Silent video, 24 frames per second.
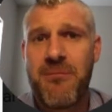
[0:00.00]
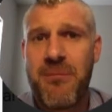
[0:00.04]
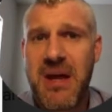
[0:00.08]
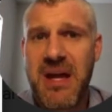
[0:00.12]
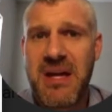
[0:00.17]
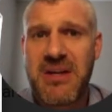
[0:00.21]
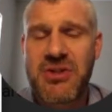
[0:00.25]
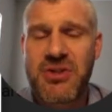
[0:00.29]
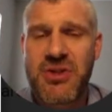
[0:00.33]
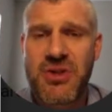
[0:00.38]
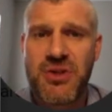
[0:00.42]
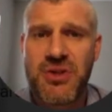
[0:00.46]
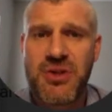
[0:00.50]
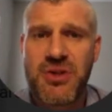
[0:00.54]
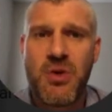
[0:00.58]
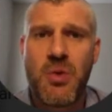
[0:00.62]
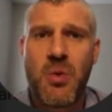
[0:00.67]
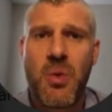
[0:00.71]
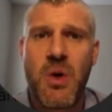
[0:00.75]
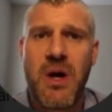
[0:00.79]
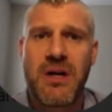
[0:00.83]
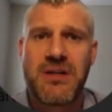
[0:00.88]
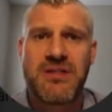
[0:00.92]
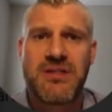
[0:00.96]
Make sure you
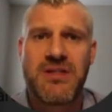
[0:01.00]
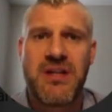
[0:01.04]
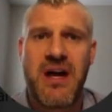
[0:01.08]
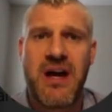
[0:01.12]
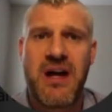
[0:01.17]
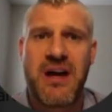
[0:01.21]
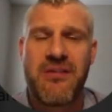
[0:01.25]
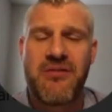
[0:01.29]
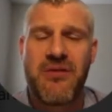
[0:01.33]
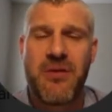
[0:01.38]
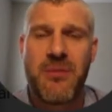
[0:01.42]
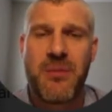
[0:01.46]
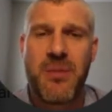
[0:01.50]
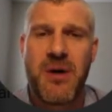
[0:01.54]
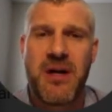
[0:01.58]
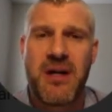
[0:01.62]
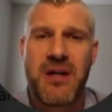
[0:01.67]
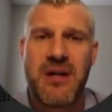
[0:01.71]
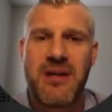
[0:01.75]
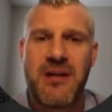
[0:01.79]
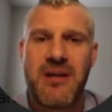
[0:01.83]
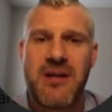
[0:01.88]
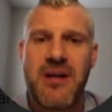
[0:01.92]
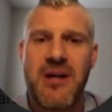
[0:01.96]
watch that,
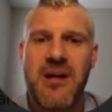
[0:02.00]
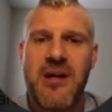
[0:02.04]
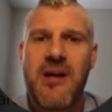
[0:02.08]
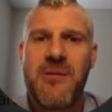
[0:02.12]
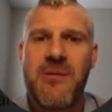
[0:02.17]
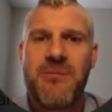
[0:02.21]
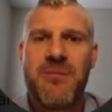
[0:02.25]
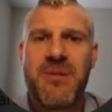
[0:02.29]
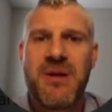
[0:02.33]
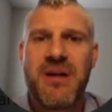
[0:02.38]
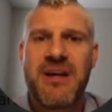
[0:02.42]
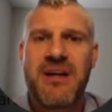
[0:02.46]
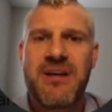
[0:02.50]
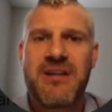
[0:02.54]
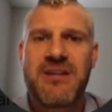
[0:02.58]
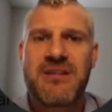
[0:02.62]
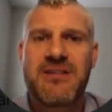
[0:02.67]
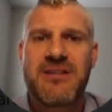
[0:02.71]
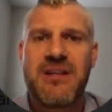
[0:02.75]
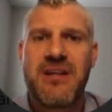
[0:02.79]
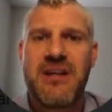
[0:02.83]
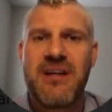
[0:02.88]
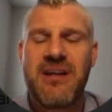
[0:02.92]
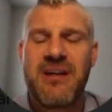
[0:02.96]
everybody,
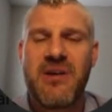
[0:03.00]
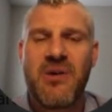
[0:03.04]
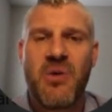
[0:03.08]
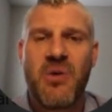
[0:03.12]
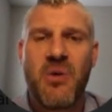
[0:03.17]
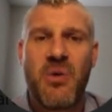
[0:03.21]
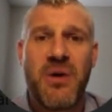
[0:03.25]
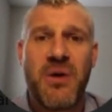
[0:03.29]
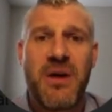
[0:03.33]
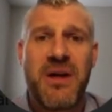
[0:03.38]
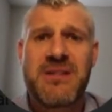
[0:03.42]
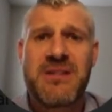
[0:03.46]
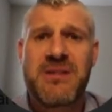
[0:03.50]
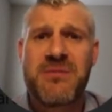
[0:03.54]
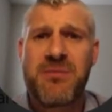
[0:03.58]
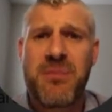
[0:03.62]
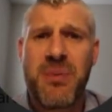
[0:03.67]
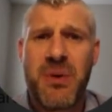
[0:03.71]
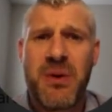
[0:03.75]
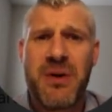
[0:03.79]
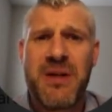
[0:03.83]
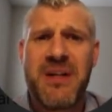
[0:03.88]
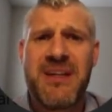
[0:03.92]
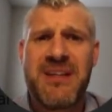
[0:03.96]
because it's
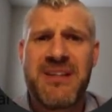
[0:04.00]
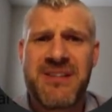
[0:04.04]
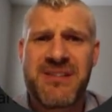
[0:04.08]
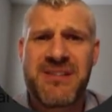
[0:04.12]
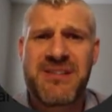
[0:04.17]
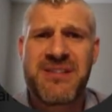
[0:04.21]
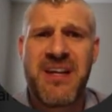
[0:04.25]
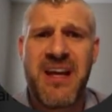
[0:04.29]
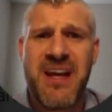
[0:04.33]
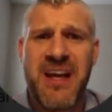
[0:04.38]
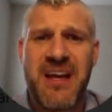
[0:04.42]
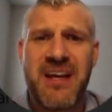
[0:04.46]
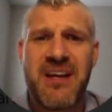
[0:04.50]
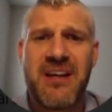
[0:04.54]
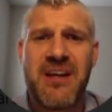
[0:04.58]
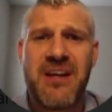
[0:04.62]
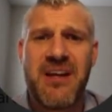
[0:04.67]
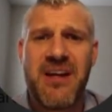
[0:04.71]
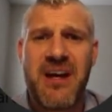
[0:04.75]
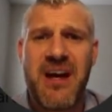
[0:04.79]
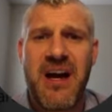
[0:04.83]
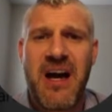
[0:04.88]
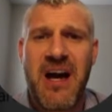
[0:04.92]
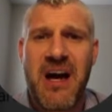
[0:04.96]
pretty insane
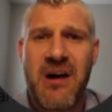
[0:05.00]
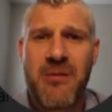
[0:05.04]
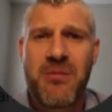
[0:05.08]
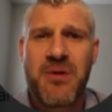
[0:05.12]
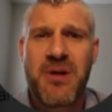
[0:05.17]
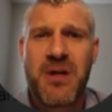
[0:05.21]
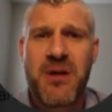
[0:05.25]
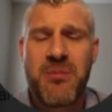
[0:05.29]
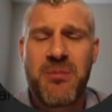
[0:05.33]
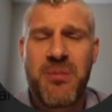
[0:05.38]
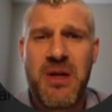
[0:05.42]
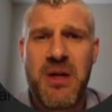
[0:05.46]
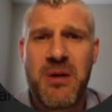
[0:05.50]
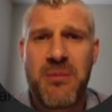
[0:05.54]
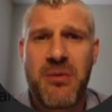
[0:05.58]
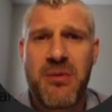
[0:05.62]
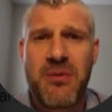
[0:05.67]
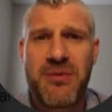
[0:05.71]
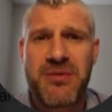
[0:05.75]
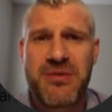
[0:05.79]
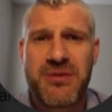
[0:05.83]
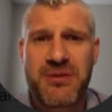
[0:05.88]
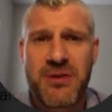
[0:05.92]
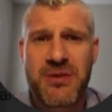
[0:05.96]
how many people
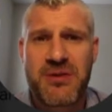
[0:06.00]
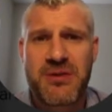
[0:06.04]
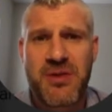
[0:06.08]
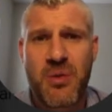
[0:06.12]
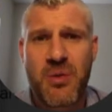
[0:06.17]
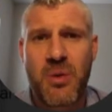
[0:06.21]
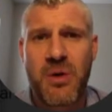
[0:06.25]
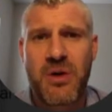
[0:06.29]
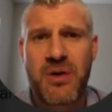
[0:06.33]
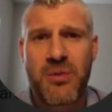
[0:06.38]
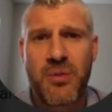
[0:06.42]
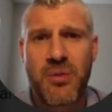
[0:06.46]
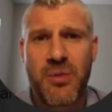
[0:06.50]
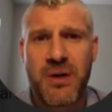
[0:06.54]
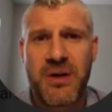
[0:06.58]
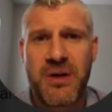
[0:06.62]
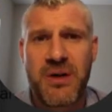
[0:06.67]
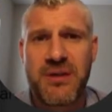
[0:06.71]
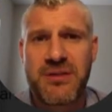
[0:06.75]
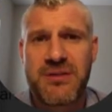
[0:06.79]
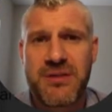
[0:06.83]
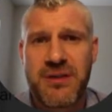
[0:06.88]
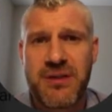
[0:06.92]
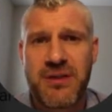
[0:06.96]
search the word
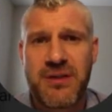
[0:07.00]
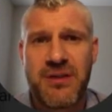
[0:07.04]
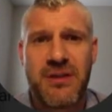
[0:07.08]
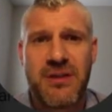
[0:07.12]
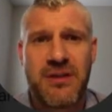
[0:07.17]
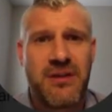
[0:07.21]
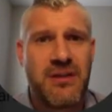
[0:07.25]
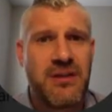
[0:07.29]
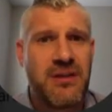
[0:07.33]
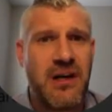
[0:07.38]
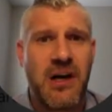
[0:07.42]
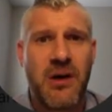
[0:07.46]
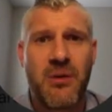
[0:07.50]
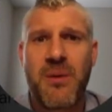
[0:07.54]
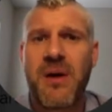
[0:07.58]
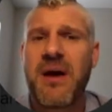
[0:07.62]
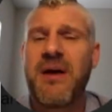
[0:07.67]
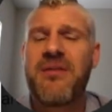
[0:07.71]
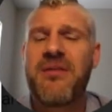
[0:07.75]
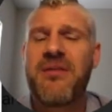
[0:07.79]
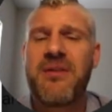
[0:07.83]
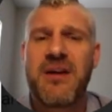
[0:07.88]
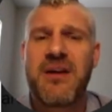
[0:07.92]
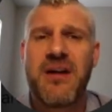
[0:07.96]
realtor
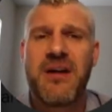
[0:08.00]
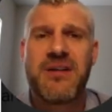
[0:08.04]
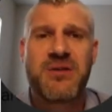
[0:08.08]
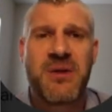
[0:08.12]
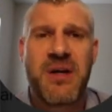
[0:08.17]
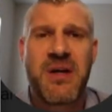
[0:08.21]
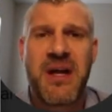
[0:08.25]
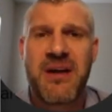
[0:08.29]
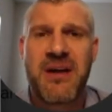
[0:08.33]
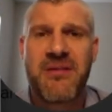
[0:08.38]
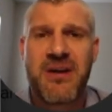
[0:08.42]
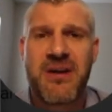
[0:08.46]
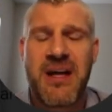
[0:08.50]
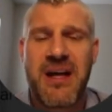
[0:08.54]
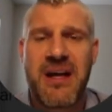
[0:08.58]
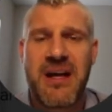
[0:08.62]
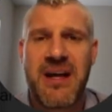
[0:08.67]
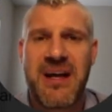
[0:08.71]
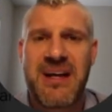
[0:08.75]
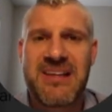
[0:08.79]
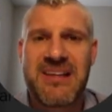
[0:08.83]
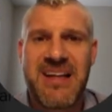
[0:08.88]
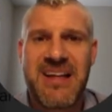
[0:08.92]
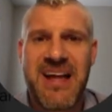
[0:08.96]
around the country every day.
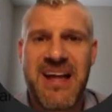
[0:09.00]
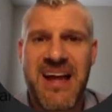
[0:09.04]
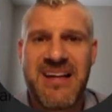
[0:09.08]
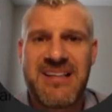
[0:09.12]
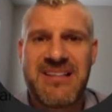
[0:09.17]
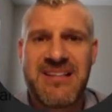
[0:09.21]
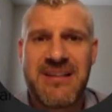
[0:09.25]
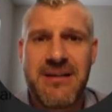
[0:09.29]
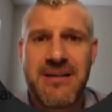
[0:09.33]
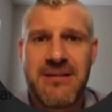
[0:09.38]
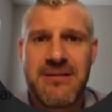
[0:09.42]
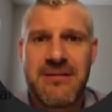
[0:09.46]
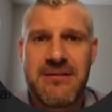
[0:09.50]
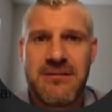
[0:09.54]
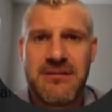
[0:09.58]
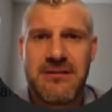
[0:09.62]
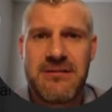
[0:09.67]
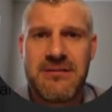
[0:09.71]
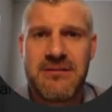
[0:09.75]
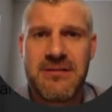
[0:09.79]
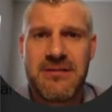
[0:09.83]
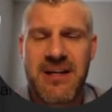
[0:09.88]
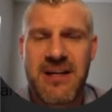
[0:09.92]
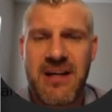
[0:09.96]
Atlanta,
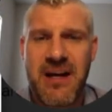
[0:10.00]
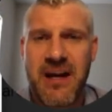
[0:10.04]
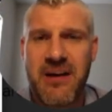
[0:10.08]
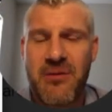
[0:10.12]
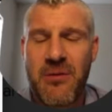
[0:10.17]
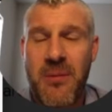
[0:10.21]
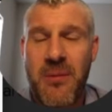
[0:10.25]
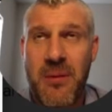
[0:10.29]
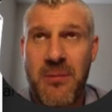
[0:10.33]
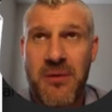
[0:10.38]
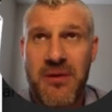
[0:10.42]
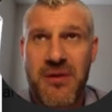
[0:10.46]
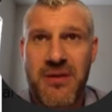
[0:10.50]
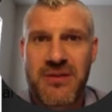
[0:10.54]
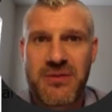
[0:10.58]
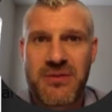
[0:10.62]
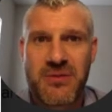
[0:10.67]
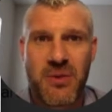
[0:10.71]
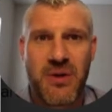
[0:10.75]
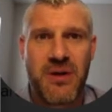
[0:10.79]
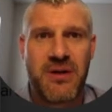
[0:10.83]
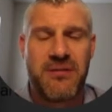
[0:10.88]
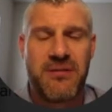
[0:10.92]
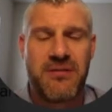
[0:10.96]
I remember this
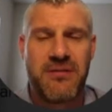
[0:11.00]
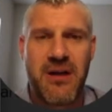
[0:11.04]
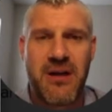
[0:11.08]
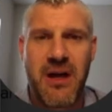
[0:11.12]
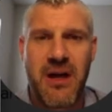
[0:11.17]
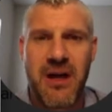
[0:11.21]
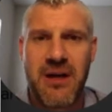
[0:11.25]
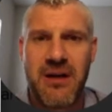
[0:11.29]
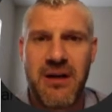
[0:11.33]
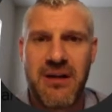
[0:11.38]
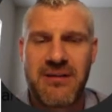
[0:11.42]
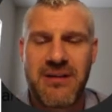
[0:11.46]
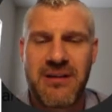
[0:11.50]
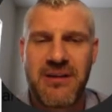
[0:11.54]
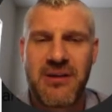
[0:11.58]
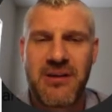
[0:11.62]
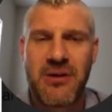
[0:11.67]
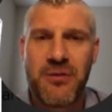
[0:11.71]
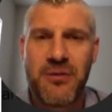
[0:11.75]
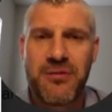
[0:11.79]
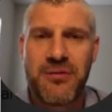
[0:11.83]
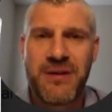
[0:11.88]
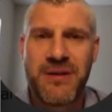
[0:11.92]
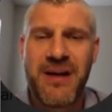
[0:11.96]
one, okay, because I
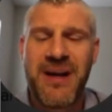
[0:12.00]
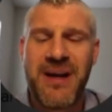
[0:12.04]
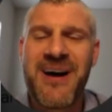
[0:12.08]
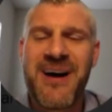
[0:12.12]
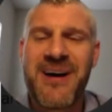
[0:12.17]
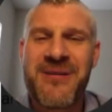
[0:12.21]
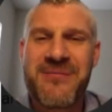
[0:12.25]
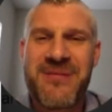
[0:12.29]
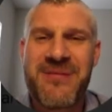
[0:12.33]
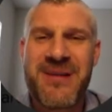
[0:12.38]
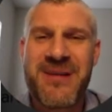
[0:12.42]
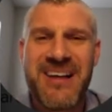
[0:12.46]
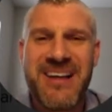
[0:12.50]
goofed it up.